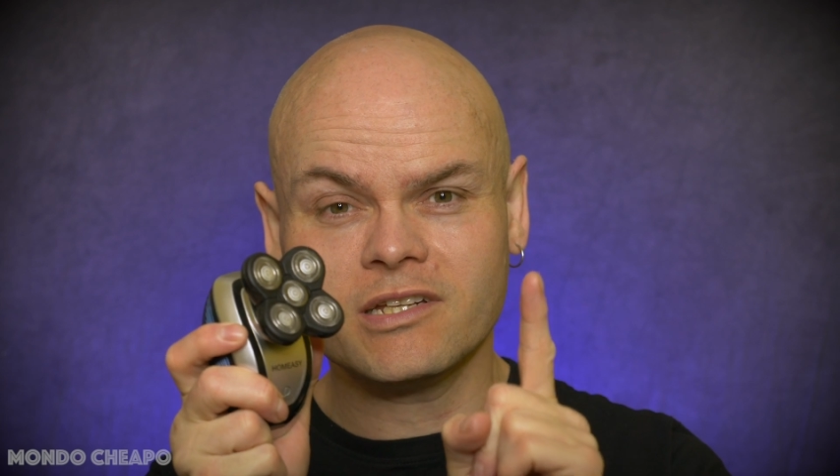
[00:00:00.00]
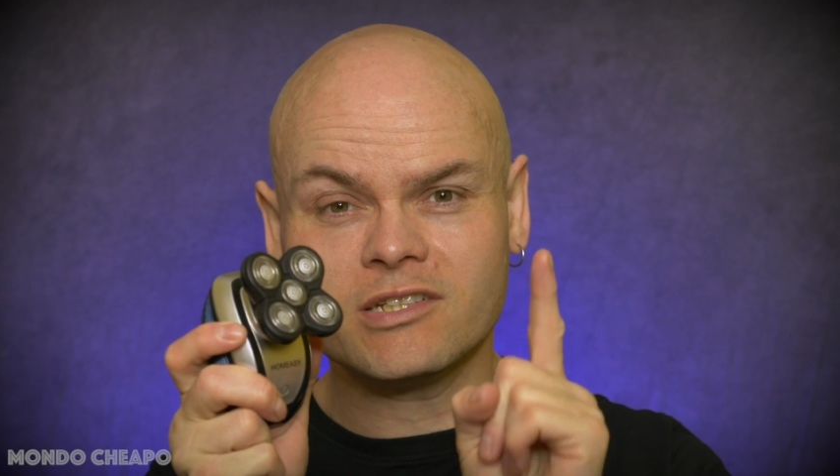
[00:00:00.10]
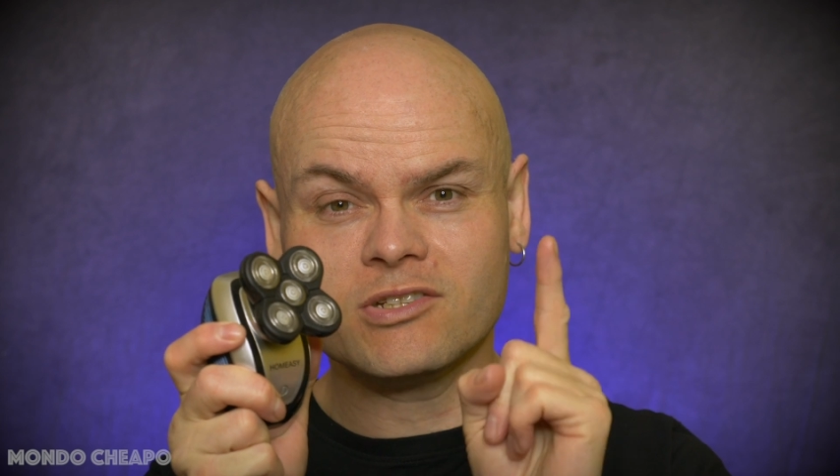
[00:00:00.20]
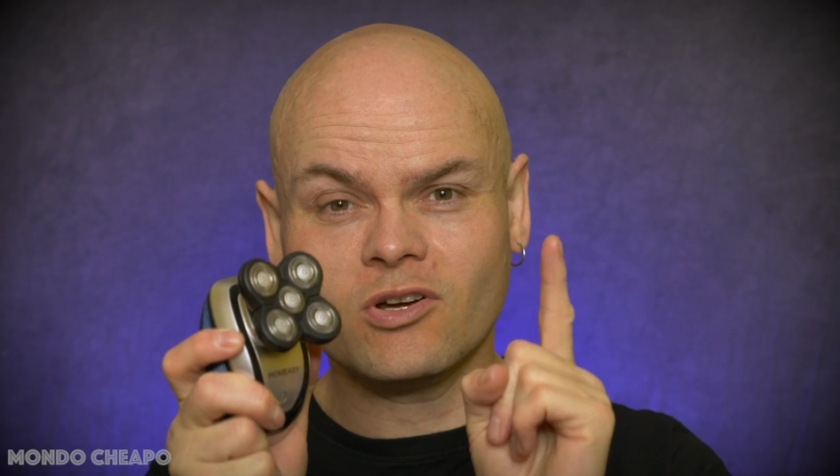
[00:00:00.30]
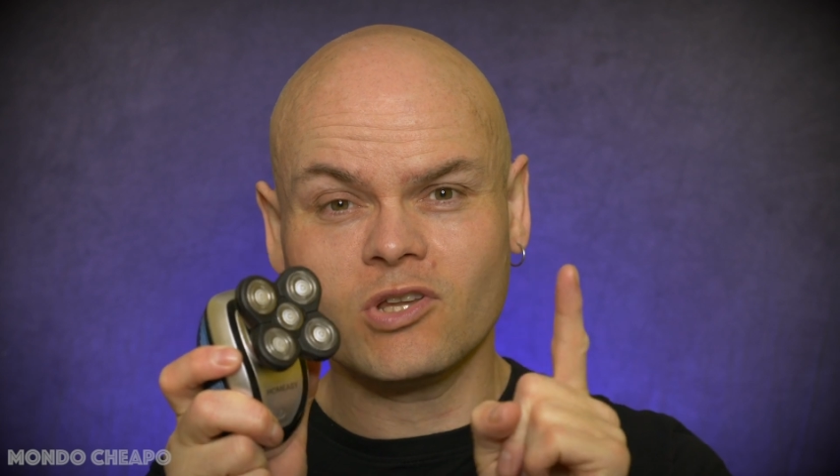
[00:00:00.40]
It
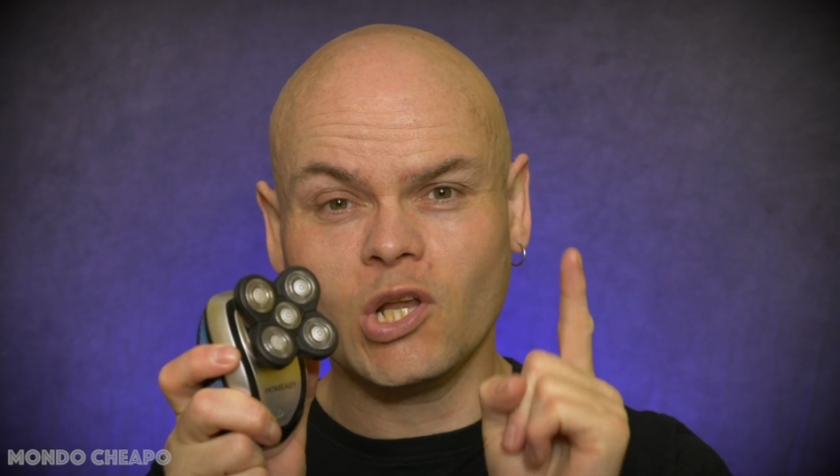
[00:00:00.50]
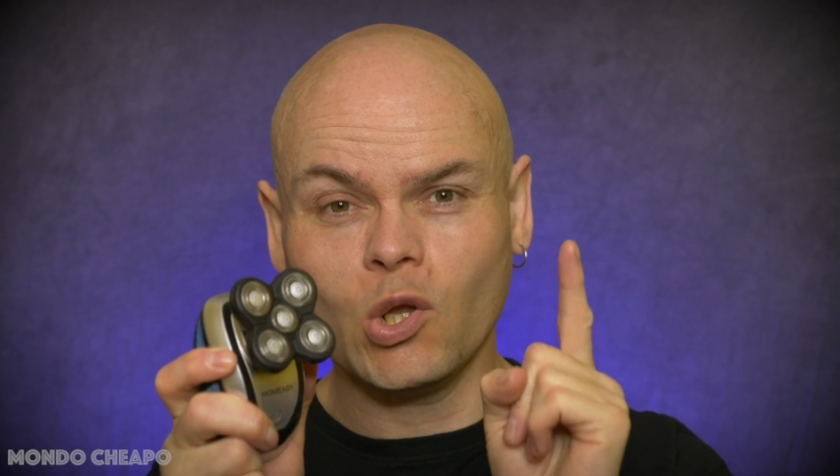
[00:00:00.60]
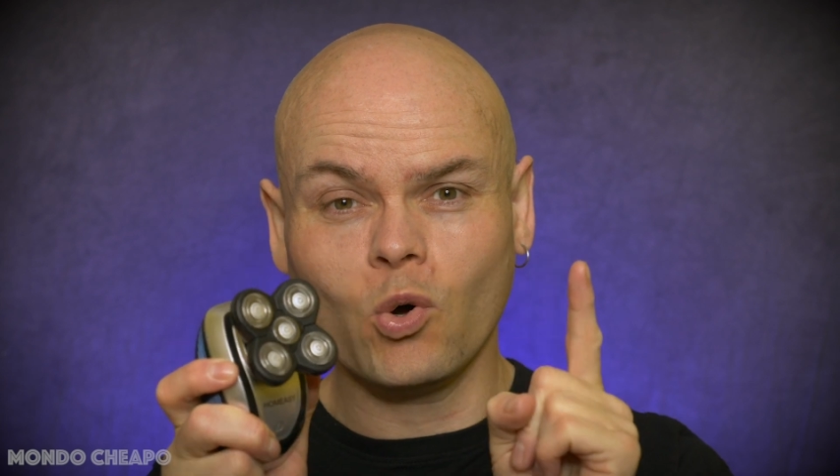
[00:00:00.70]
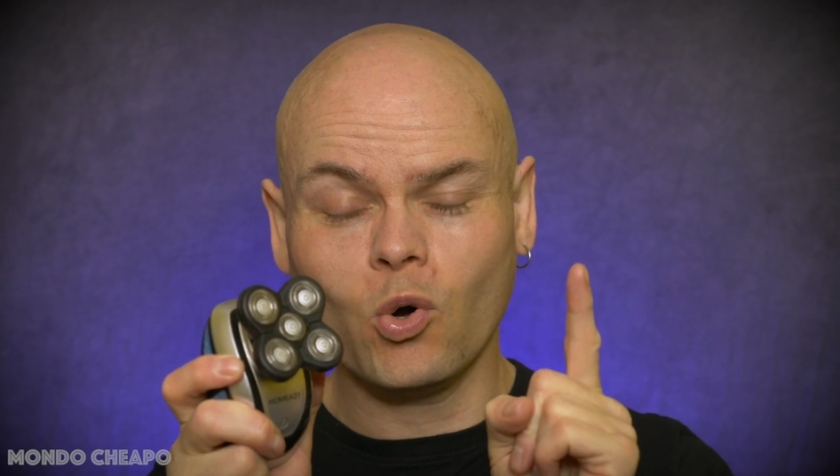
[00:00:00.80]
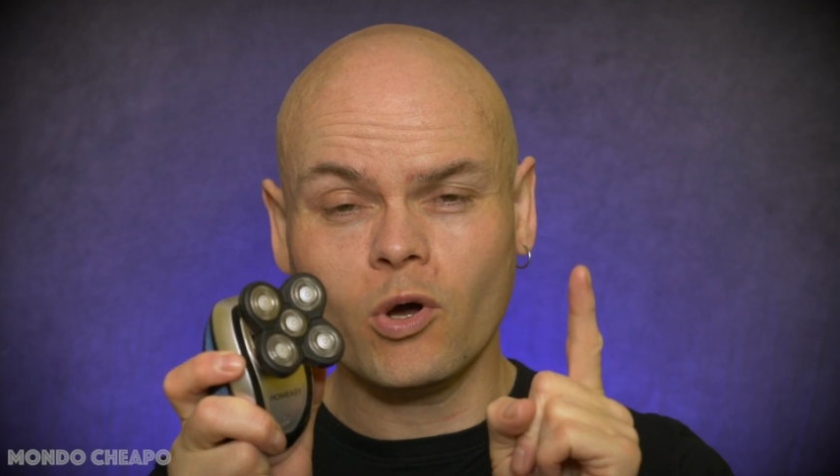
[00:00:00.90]
is not the
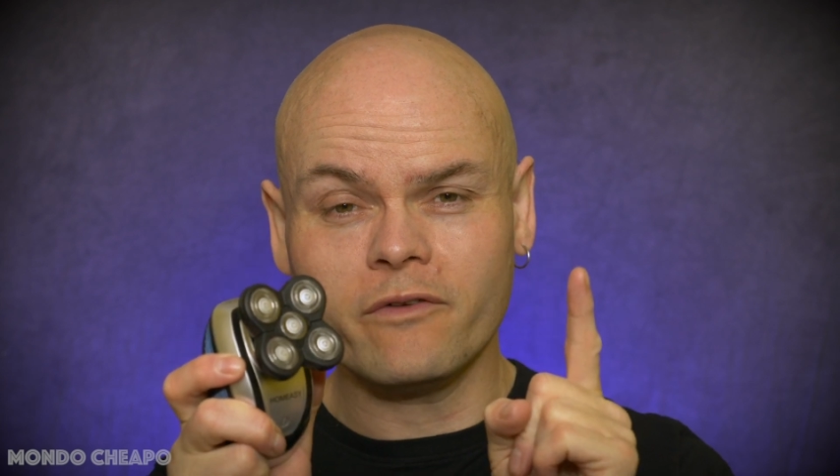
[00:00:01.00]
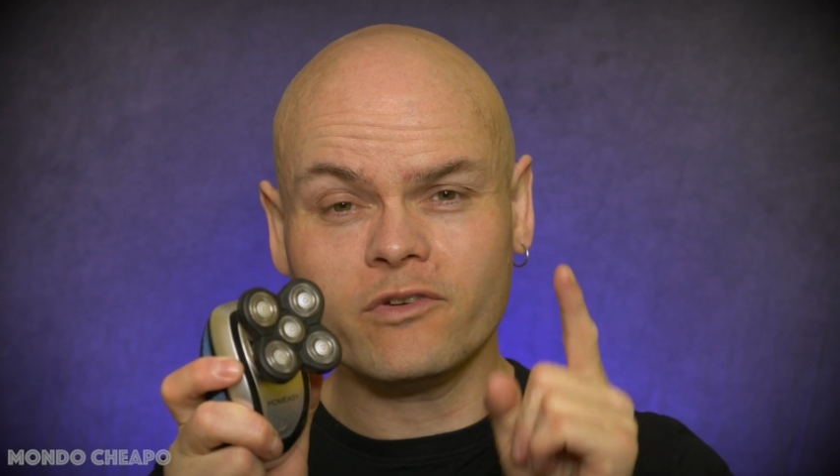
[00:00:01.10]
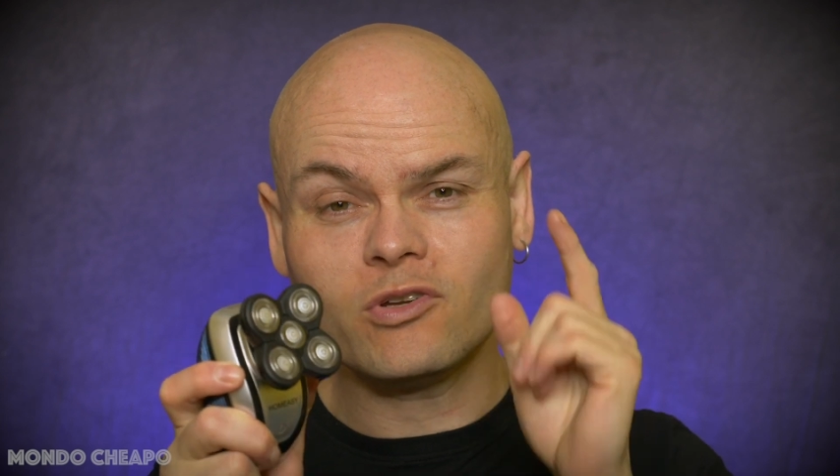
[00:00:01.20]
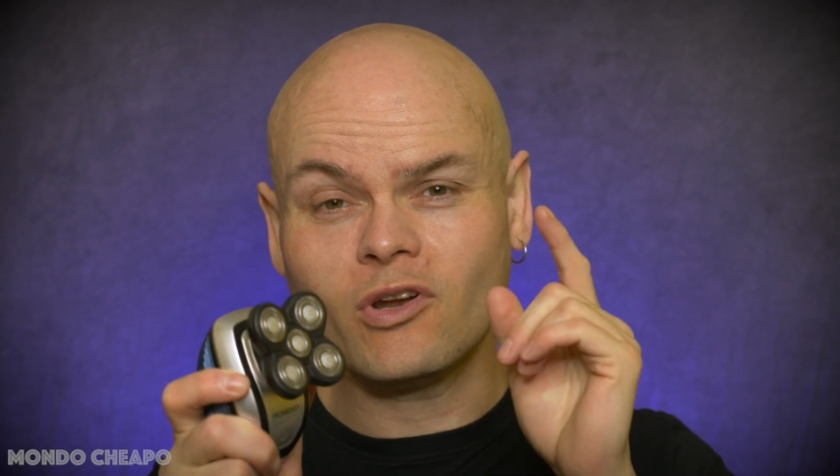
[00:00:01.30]
law. If you do